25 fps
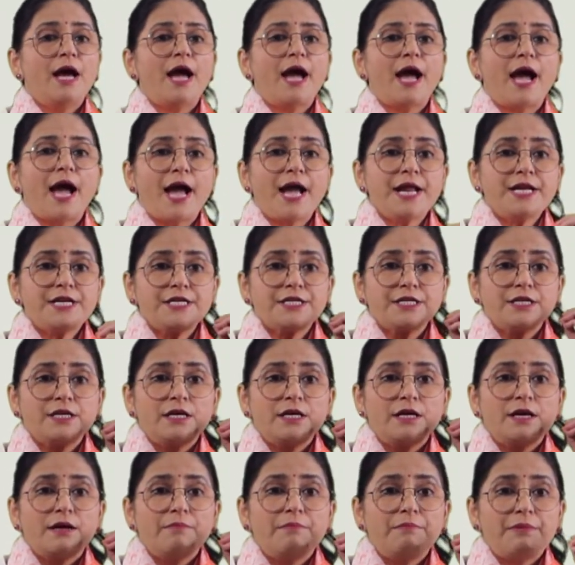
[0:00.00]
and
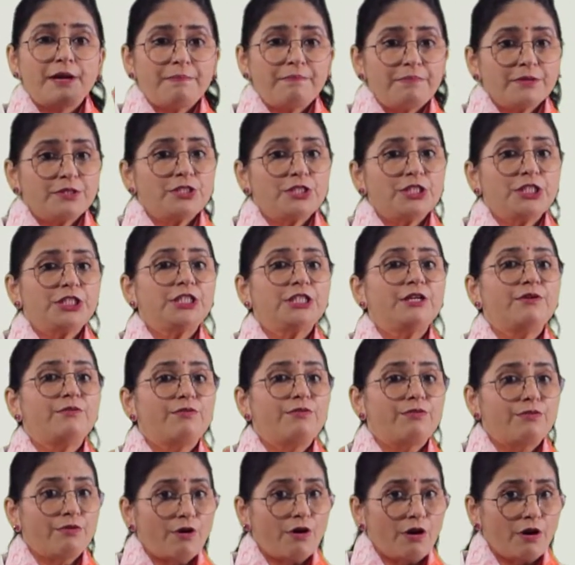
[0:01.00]
preposition
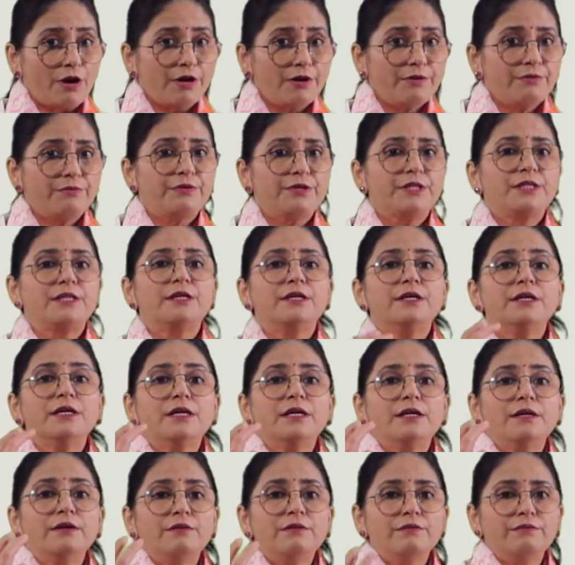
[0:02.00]
for with a
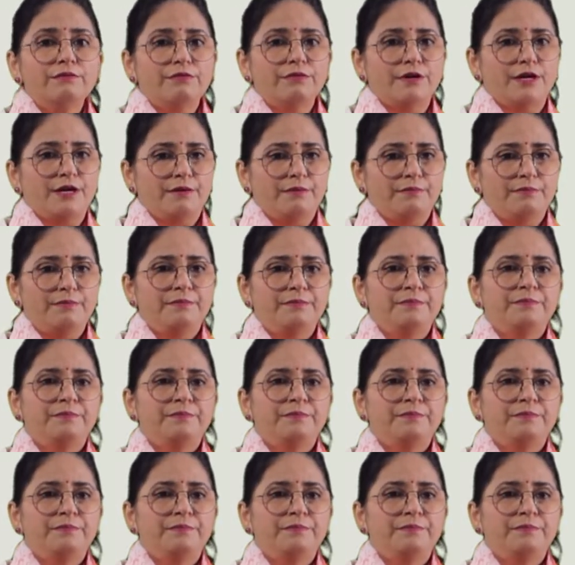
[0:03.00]
verb.